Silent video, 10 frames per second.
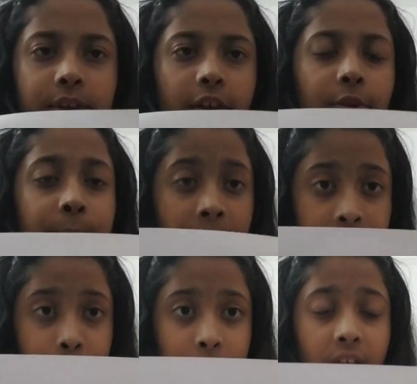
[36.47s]
out of
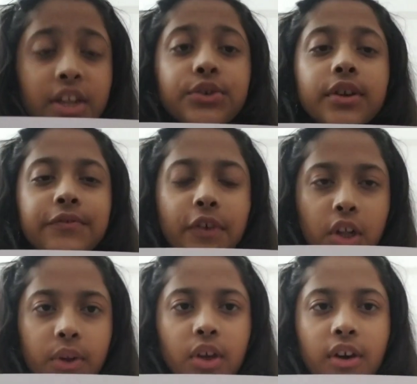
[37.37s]
paper, and you can
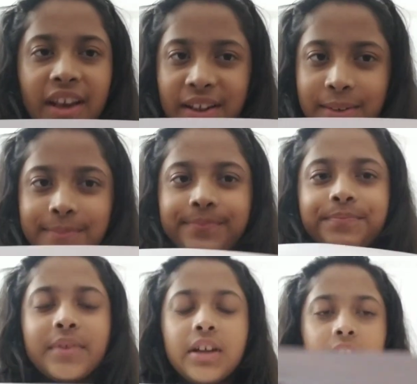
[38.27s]
follow along at home.
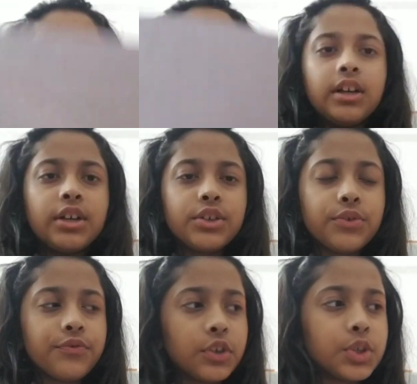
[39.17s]
So
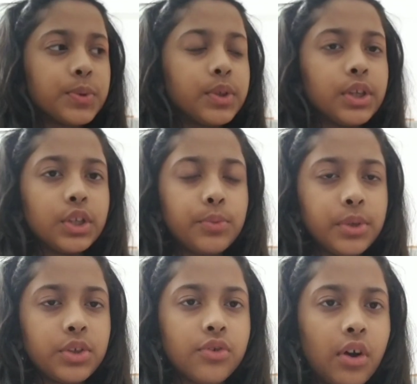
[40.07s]
first we're going to be
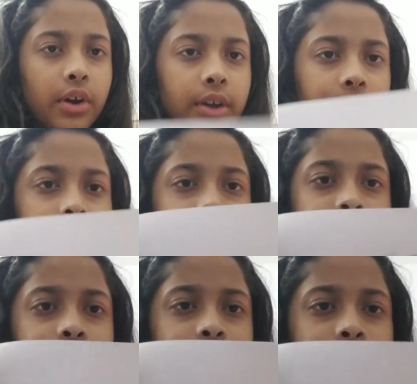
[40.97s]
drawing
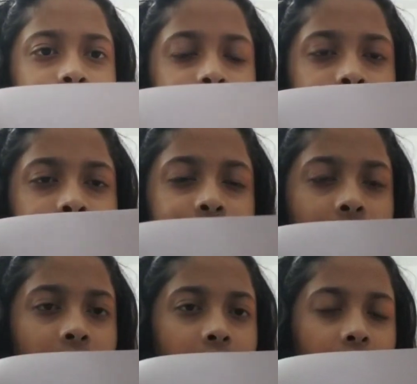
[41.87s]

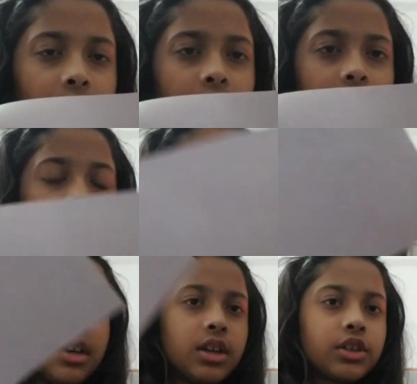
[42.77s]
our
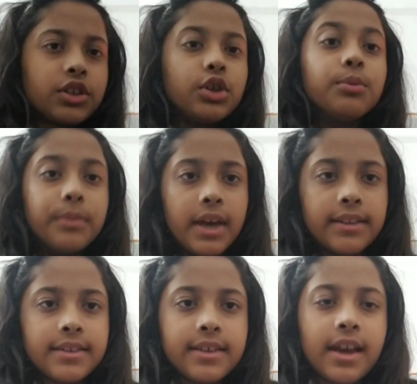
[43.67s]
cube net.
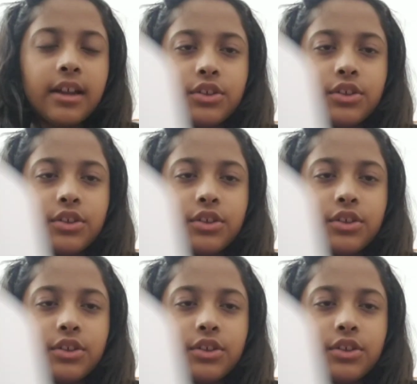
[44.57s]
I'll